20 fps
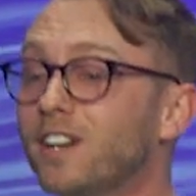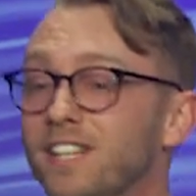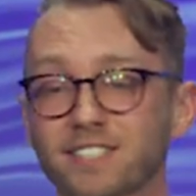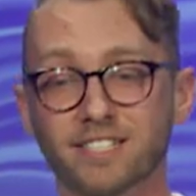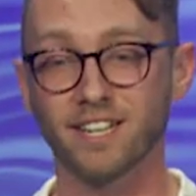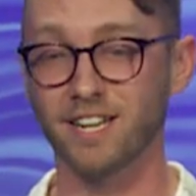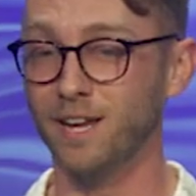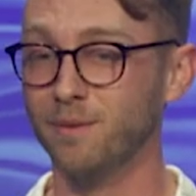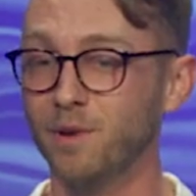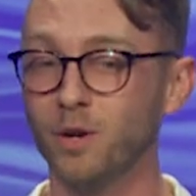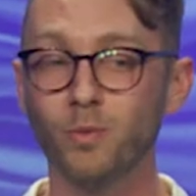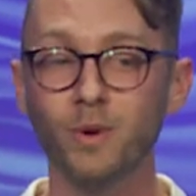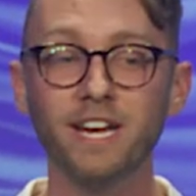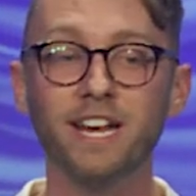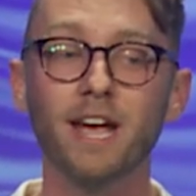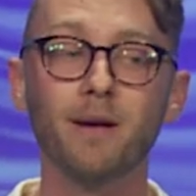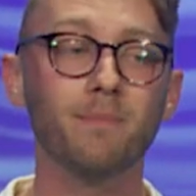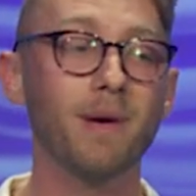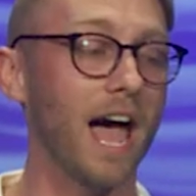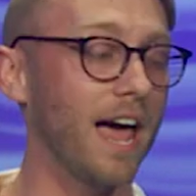as him, and we
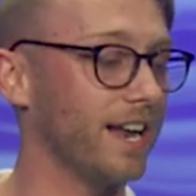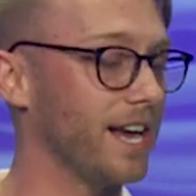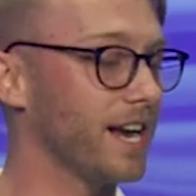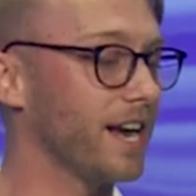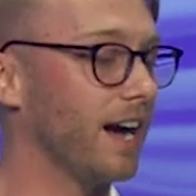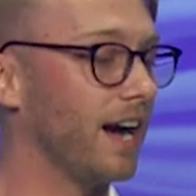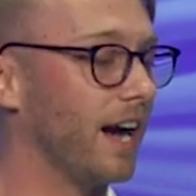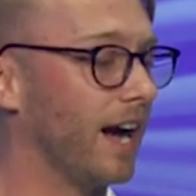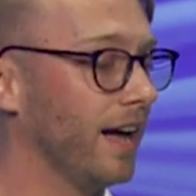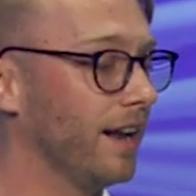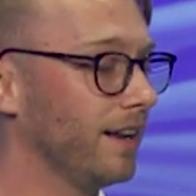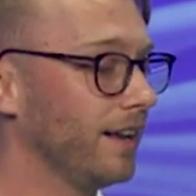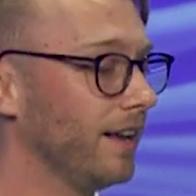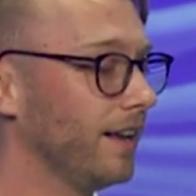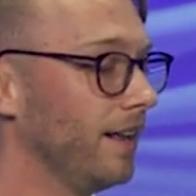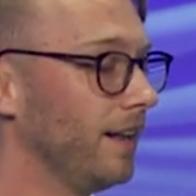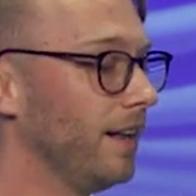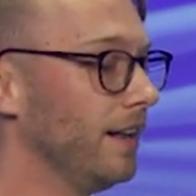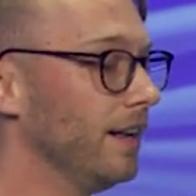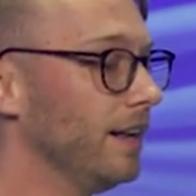get mad at God.
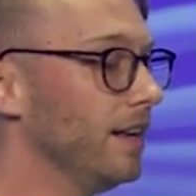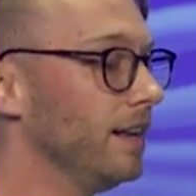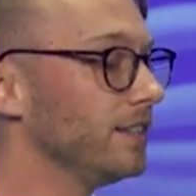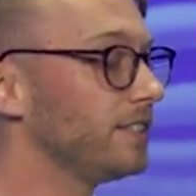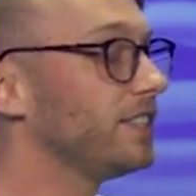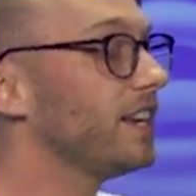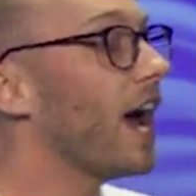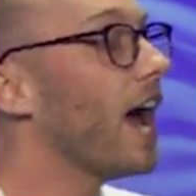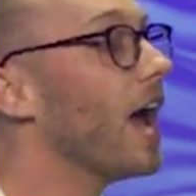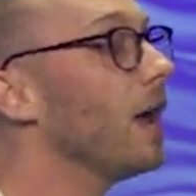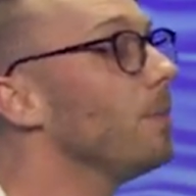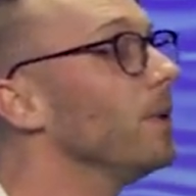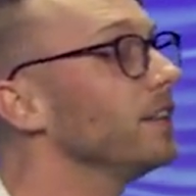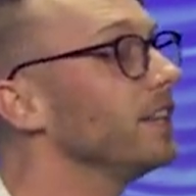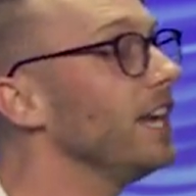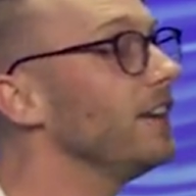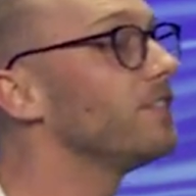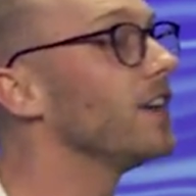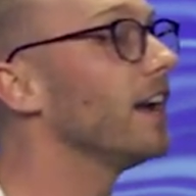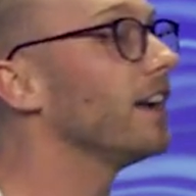See, I
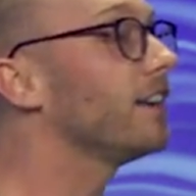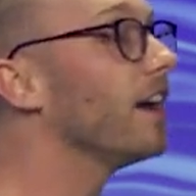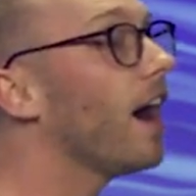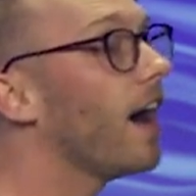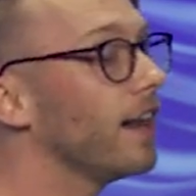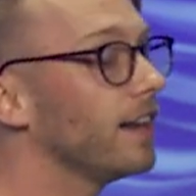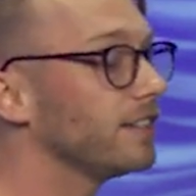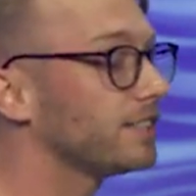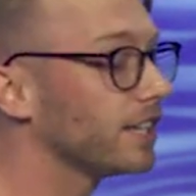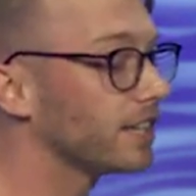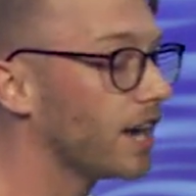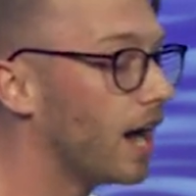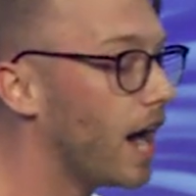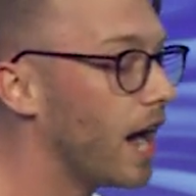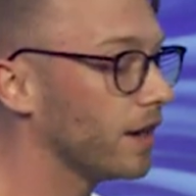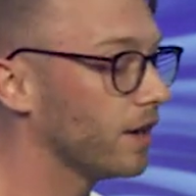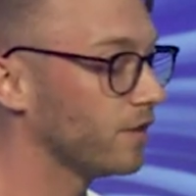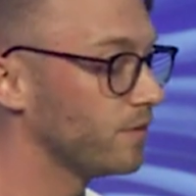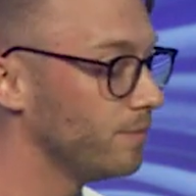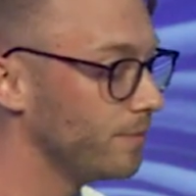believe that God is a
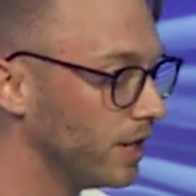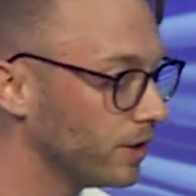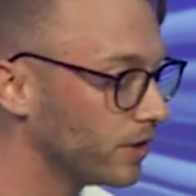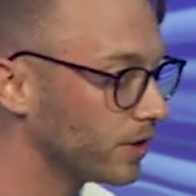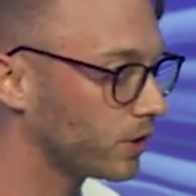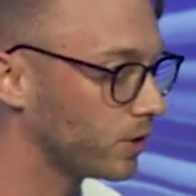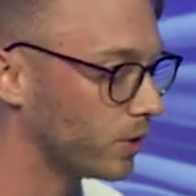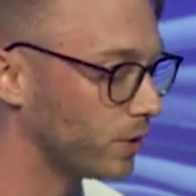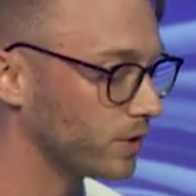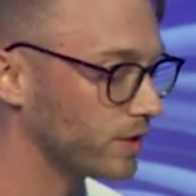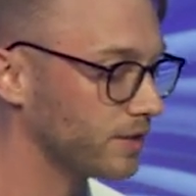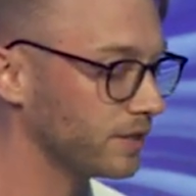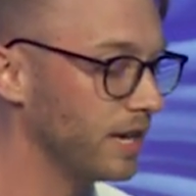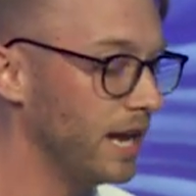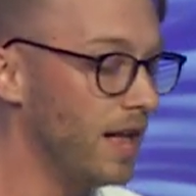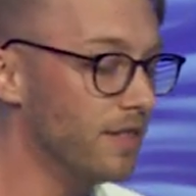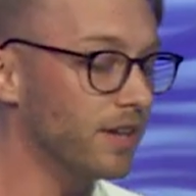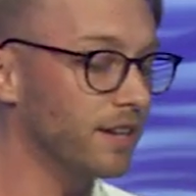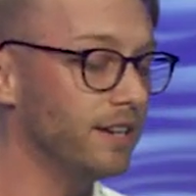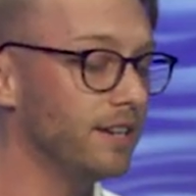God of miracles, that